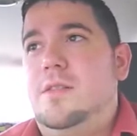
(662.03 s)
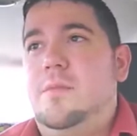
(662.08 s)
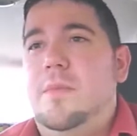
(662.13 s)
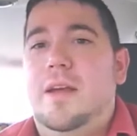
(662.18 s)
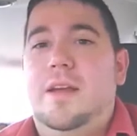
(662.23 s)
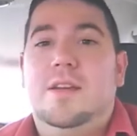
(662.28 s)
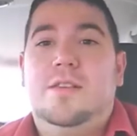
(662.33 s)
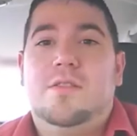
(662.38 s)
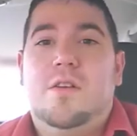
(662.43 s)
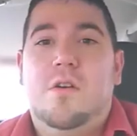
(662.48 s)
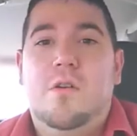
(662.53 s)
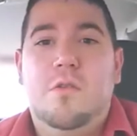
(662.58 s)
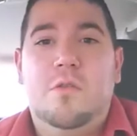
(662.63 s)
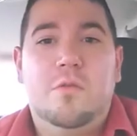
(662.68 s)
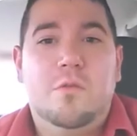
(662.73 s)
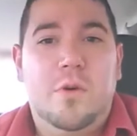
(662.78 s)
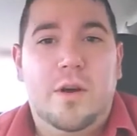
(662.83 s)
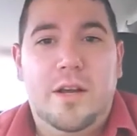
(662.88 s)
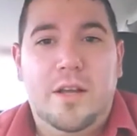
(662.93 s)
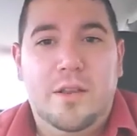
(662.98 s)
to make his
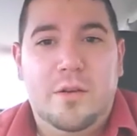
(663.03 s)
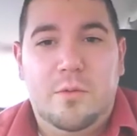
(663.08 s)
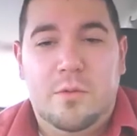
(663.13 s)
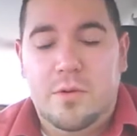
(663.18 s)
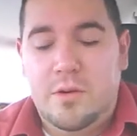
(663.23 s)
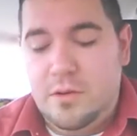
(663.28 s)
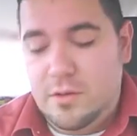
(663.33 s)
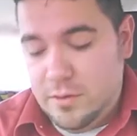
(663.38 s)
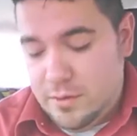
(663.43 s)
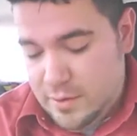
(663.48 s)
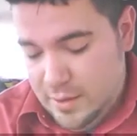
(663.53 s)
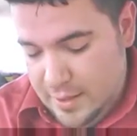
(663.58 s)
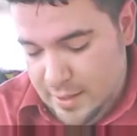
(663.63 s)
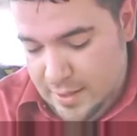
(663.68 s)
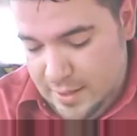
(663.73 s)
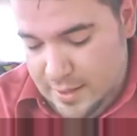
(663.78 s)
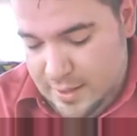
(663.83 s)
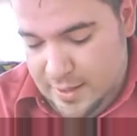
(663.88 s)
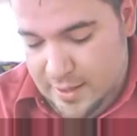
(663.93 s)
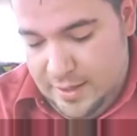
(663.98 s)
own way in the world.
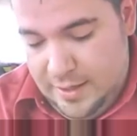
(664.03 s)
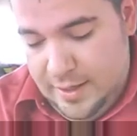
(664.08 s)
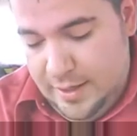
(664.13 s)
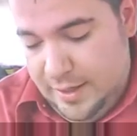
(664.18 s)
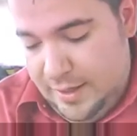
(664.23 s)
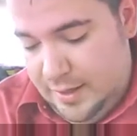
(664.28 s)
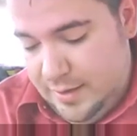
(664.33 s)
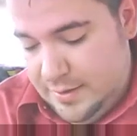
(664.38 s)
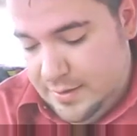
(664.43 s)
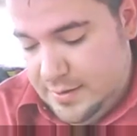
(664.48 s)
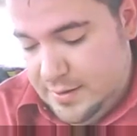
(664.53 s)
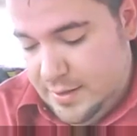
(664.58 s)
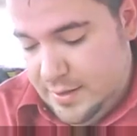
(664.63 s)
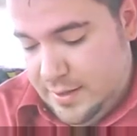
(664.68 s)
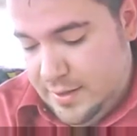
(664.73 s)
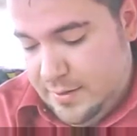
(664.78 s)
And